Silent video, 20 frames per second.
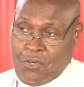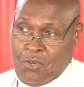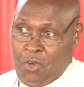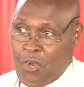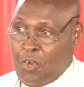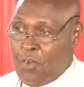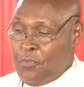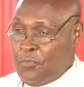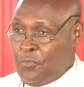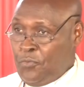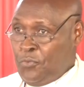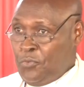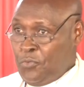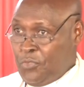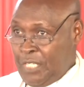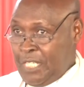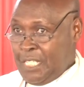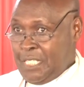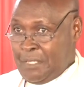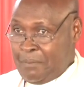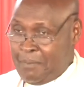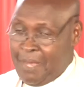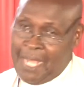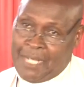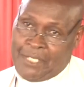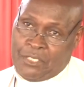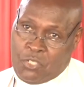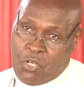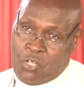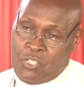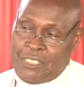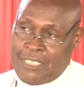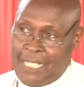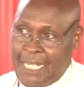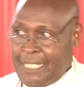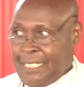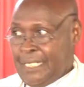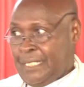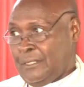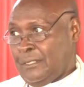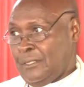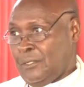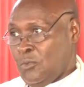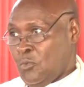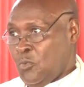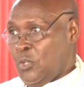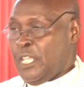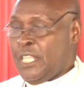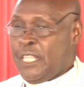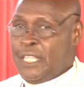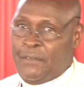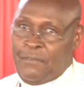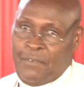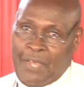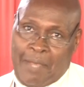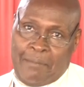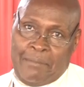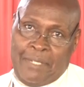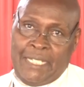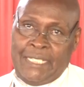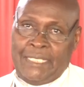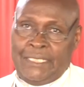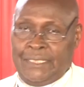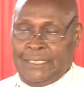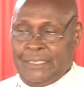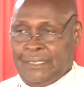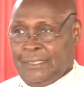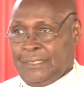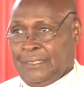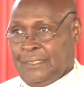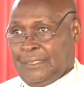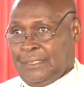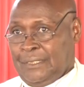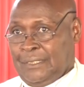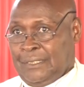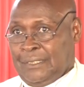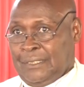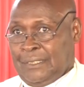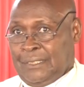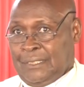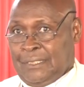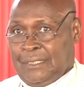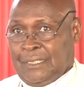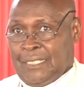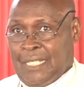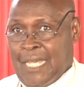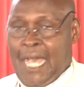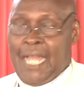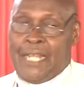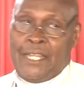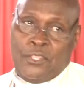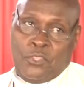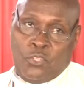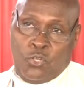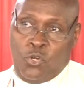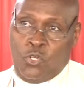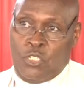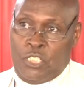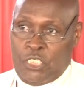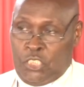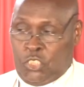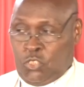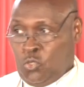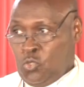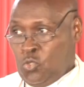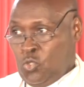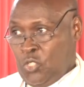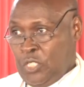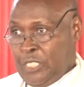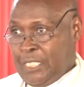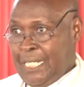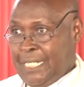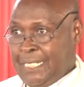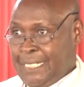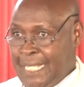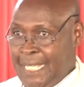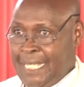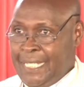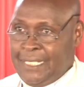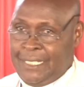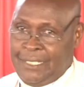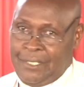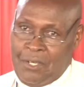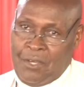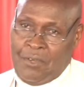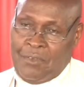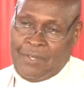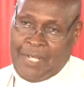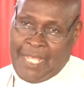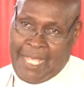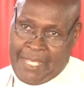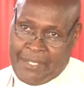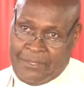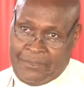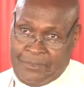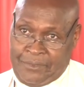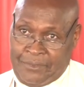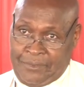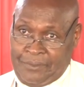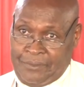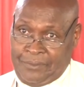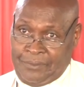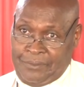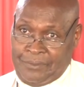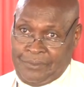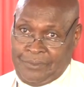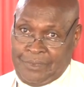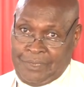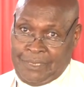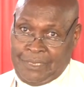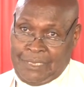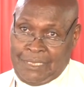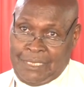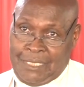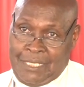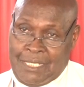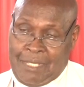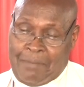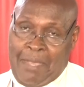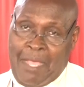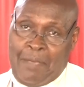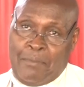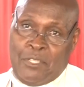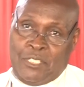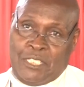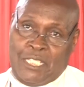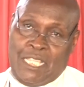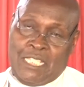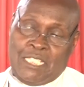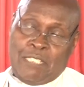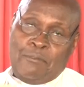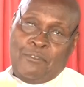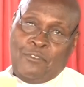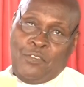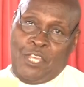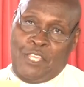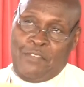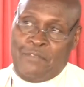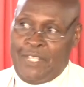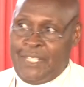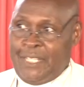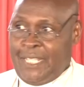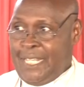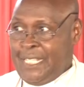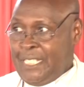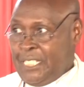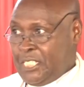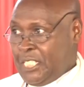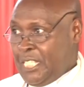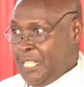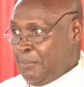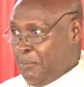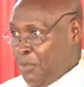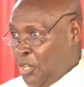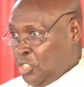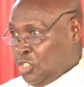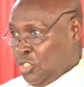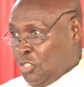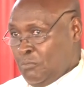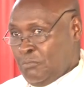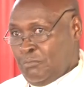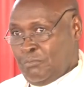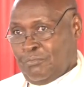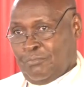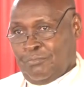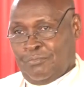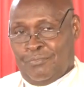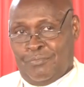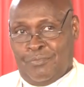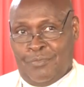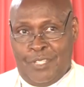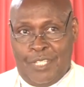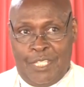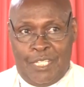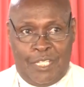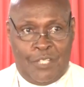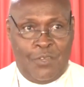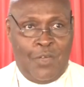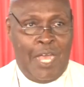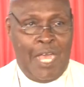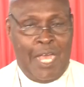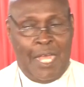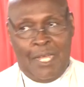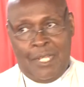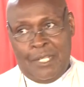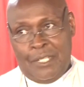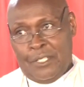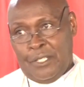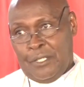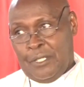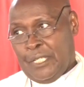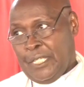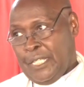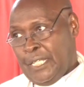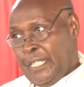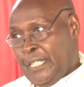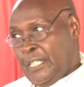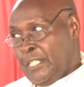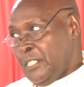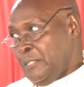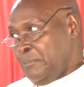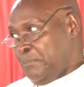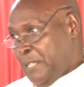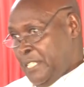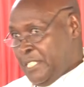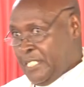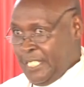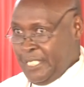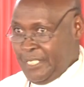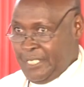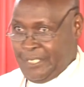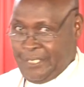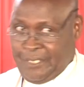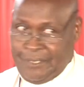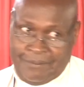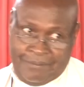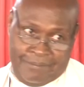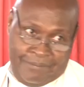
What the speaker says: of this man called Daniel with the family and thrown into the den of lions. The Bible says before even they reached the bottom, they were in pieces.